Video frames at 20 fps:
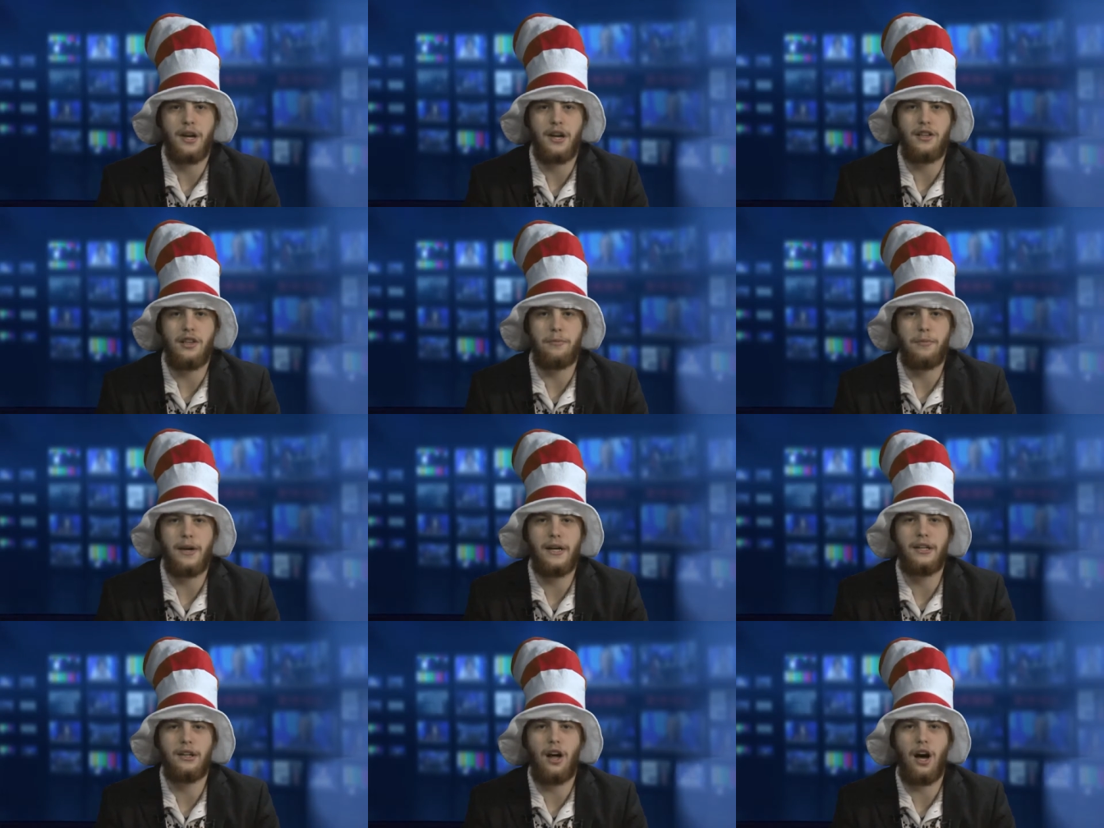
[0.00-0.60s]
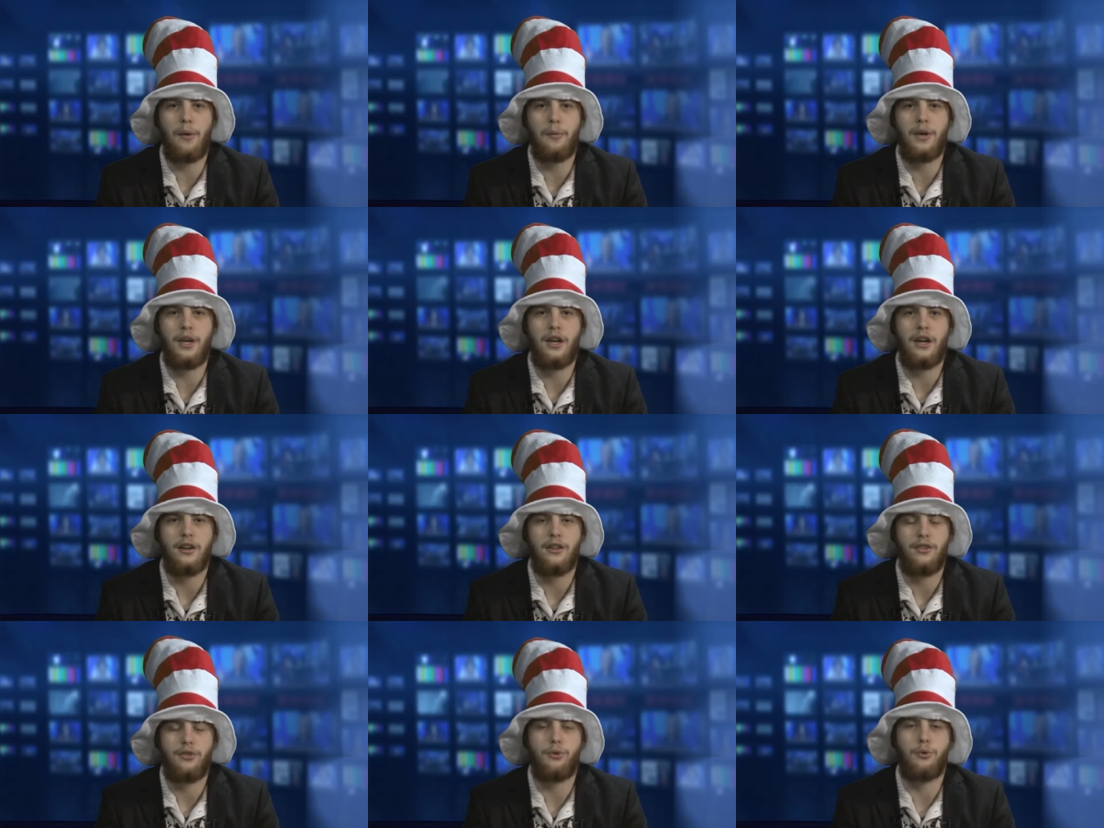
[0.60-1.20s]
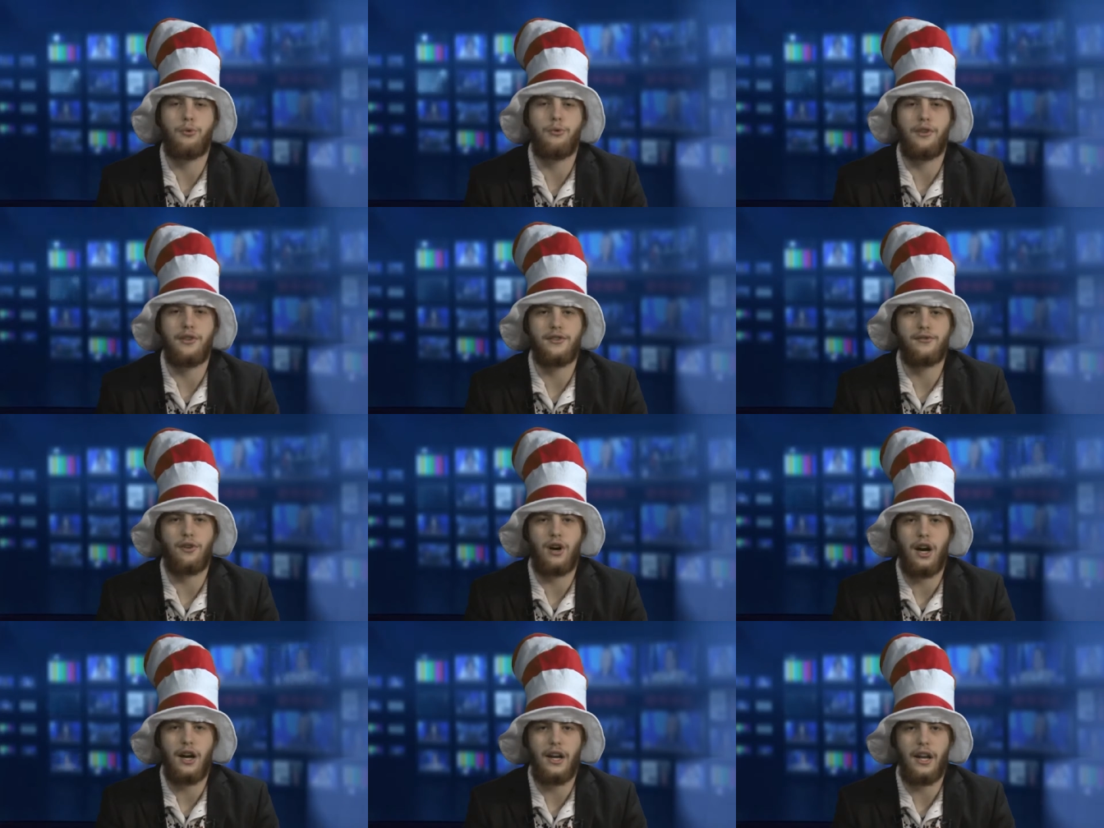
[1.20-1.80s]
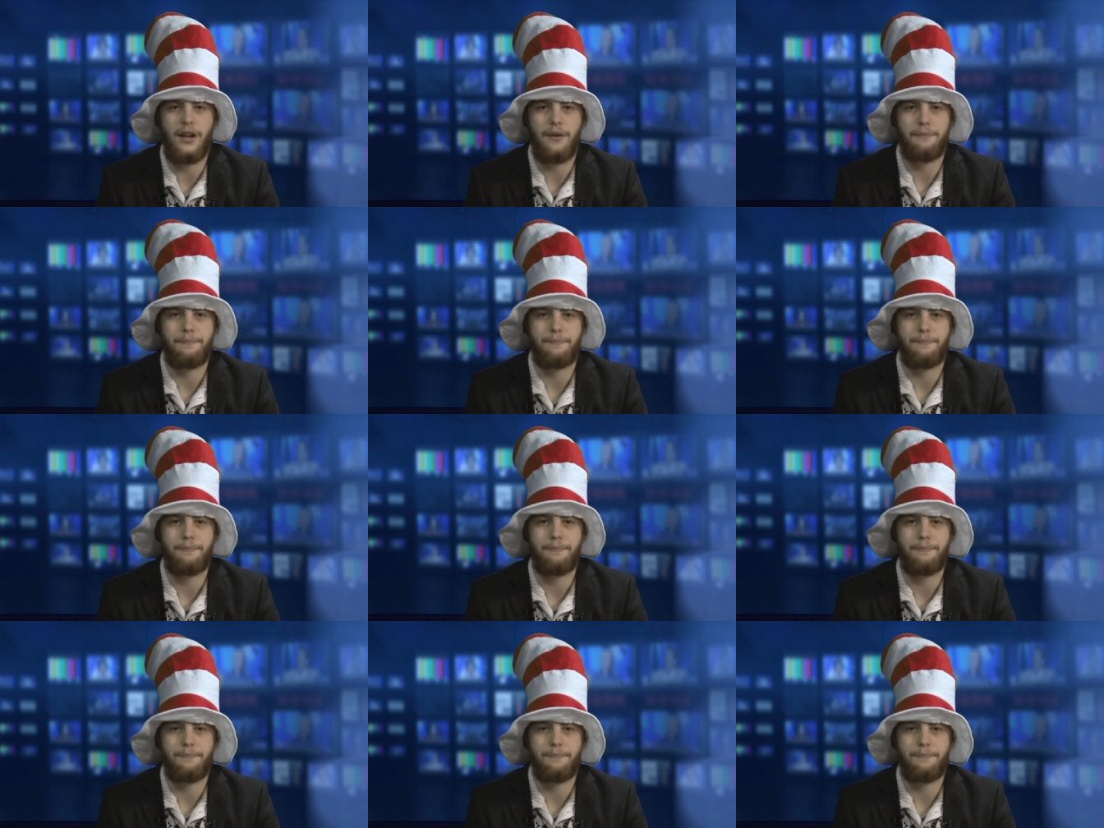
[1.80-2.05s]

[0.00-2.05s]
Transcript: in the main lobby through this Friday.